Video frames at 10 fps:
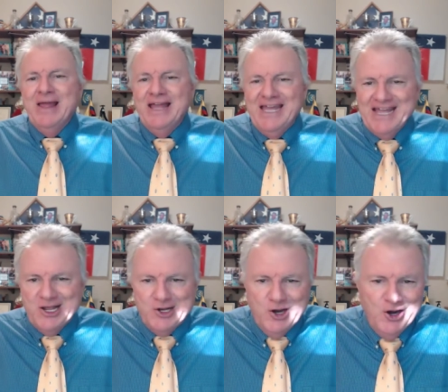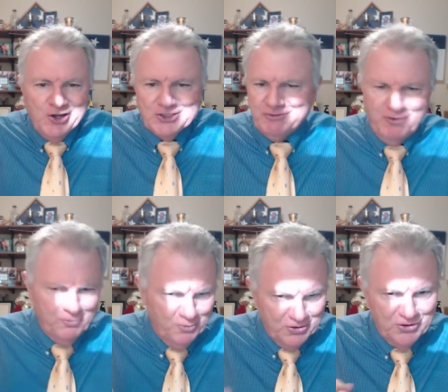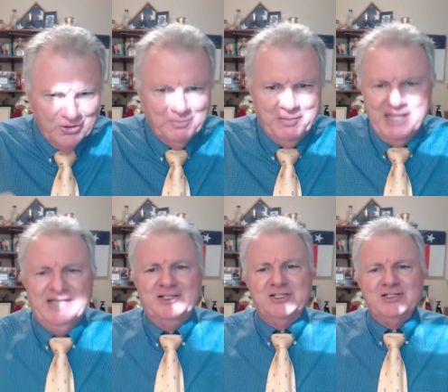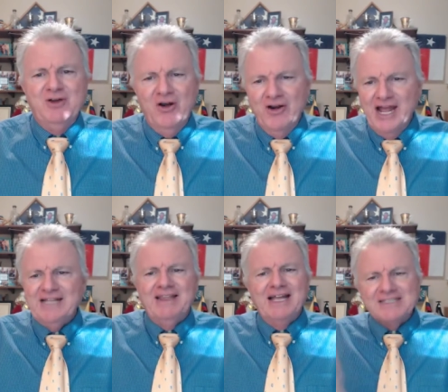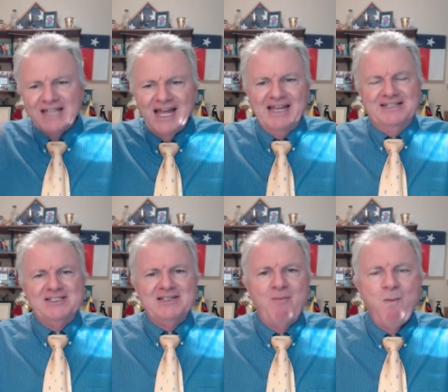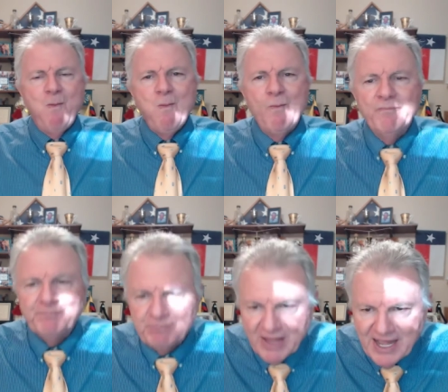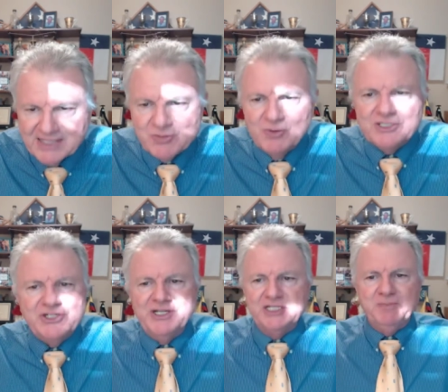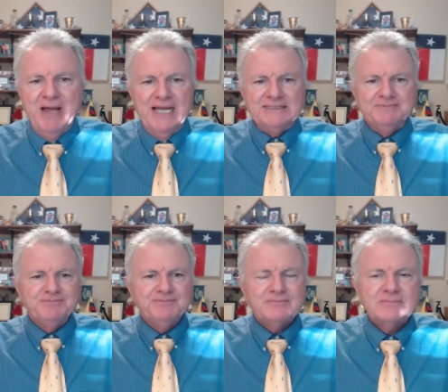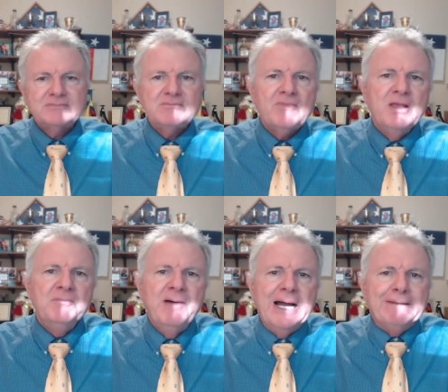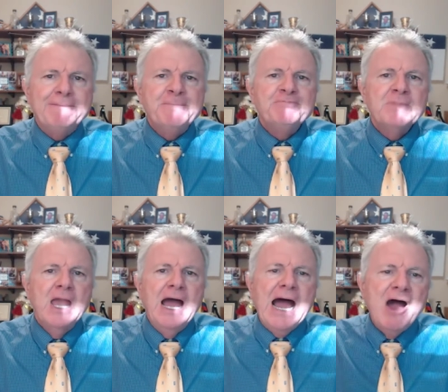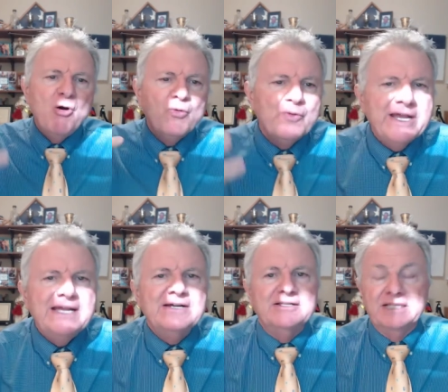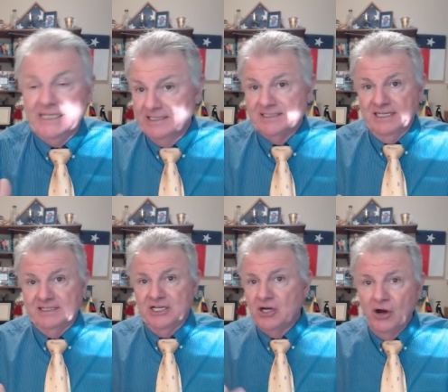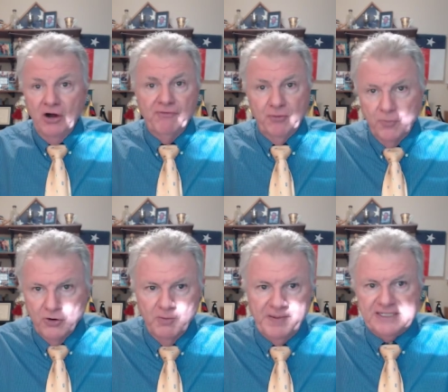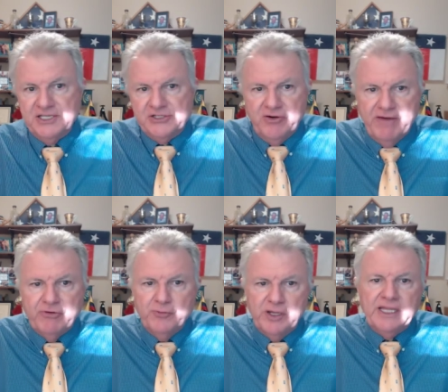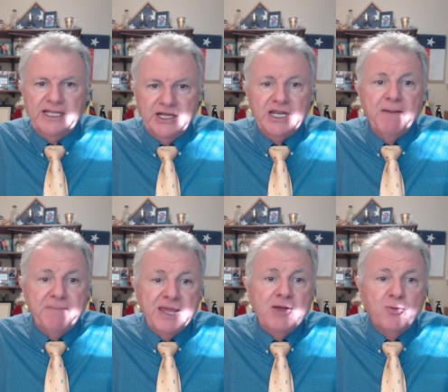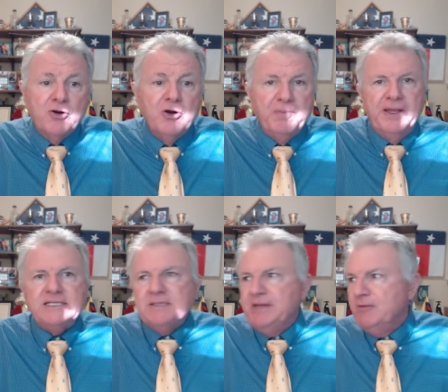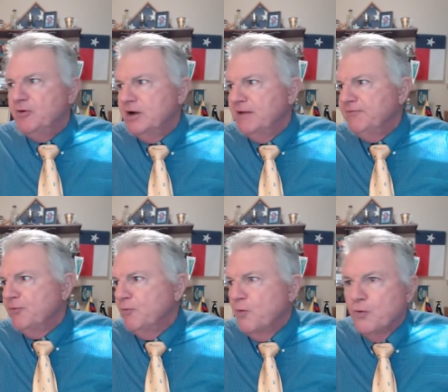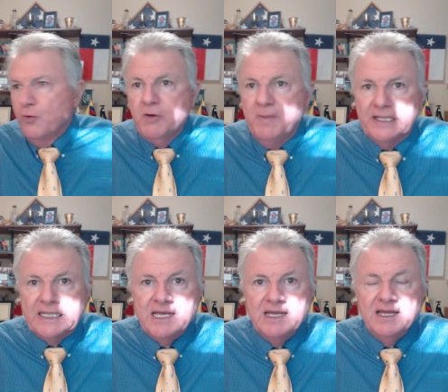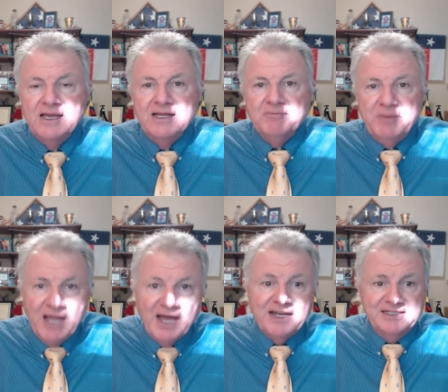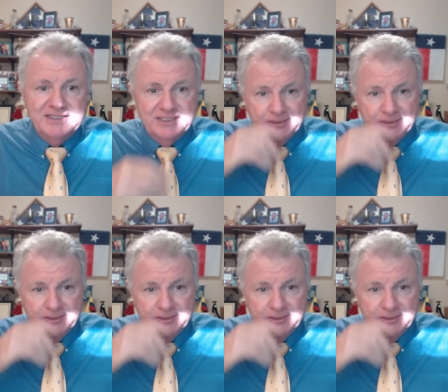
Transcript: he calls for world peace. All right, that's nice. That's what you'd expect. But how real is it to call for world peace? Is there ever really going to be world peace? I mean, we're not for war, but be honest.